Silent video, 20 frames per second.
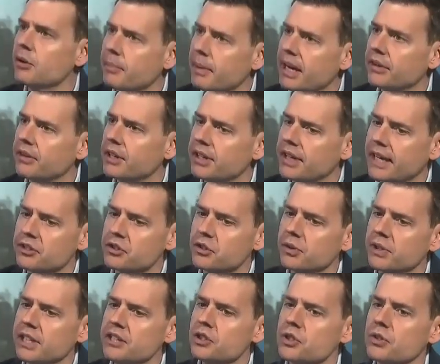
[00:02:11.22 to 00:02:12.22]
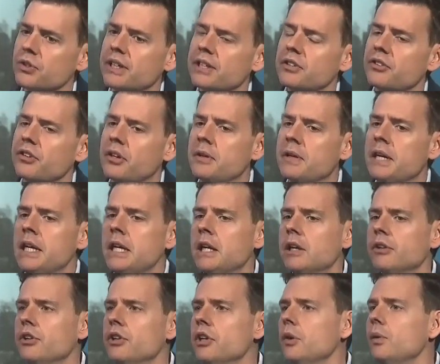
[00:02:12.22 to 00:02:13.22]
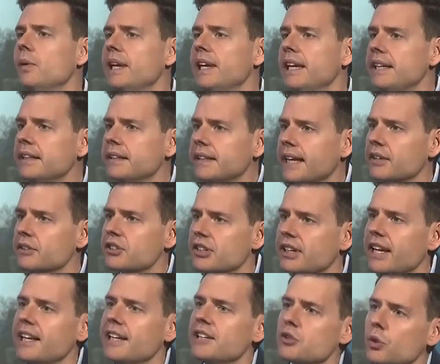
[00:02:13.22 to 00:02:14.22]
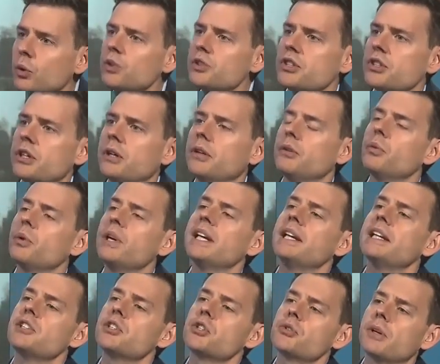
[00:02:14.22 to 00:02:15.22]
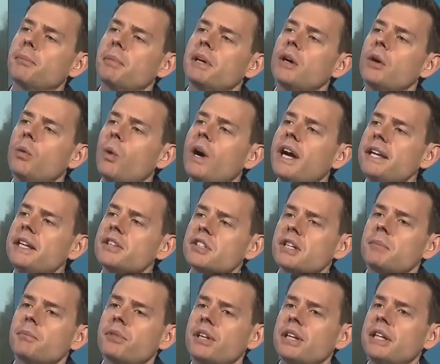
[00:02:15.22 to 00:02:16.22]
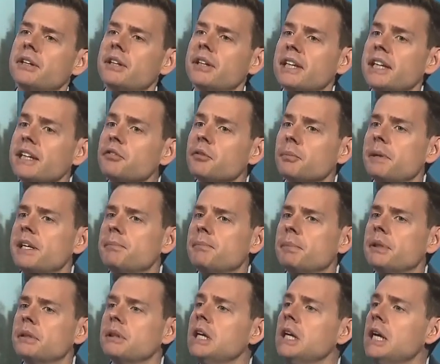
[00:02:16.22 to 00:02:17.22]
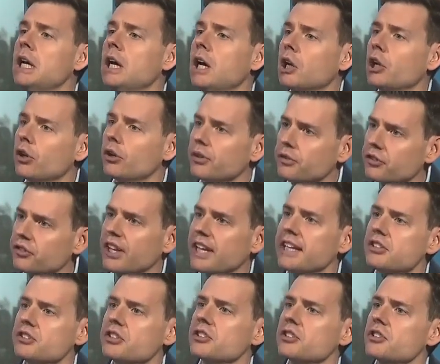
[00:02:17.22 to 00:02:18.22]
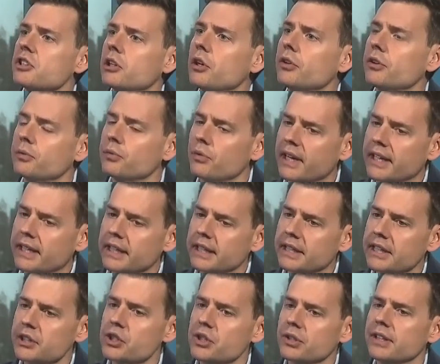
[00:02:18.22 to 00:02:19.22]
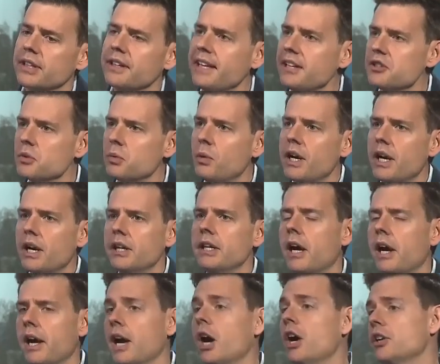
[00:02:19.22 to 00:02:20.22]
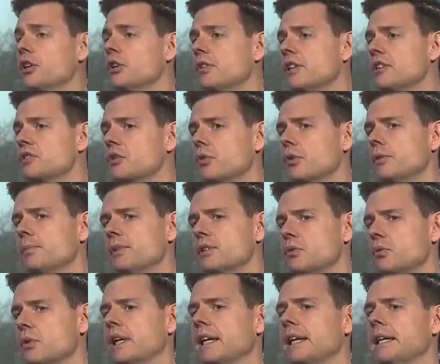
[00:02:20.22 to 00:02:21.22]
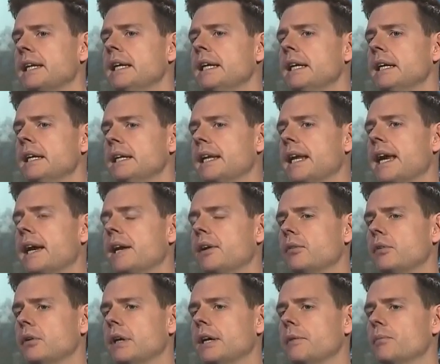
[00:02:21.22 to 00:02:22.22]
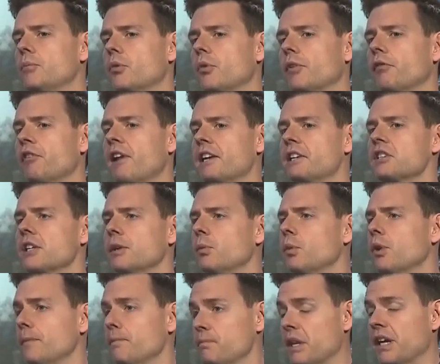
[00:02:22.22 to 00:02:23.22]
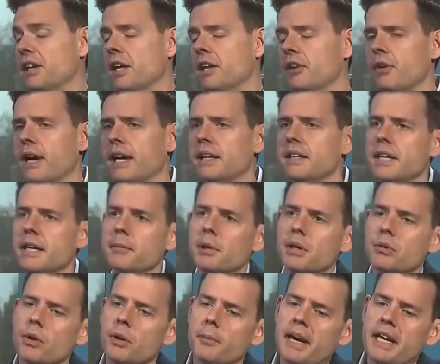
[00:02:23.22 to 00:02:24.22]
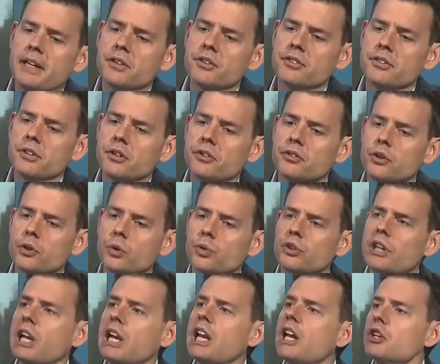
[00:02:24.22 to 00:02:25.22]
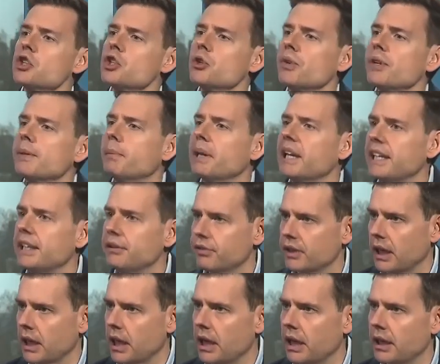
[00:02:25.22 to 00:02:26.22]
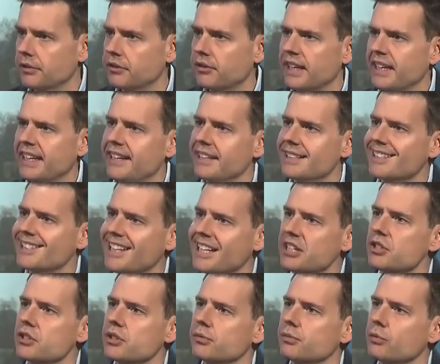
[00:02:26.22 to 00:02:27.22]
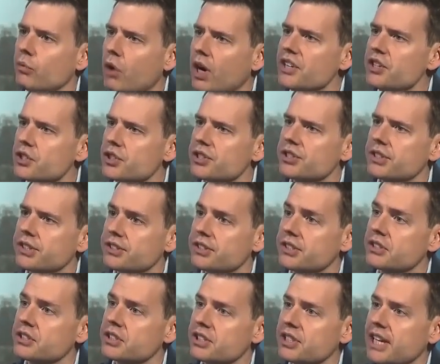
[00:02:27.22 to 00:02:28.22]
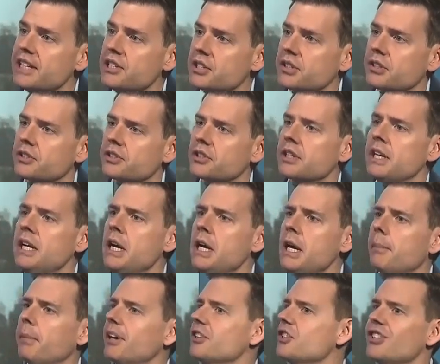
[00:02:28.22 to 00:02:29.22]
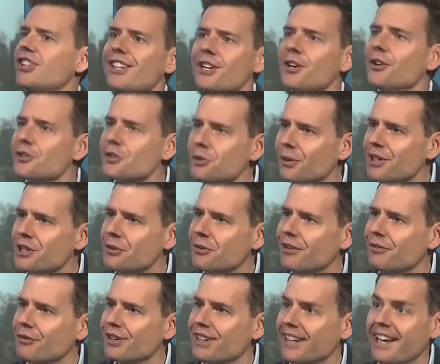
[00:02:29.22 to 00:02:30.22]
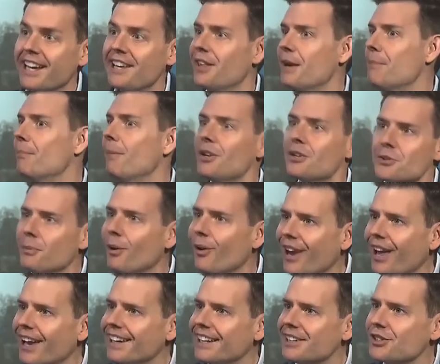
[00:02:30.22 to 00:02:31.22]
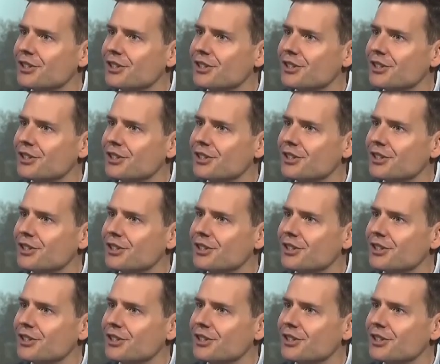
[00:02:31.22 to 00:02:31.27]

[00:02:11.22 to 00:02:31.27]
about their national history. And so the new elite now today is also really stripping away something that gives people a lot of status, a lot of recognition. And that's why I argue this group is really now reflecting what another academic, Rob Henderson, has called the luxury belief class. They get a sense of righteousness and status by sitting on Twitter every day. They're much more likely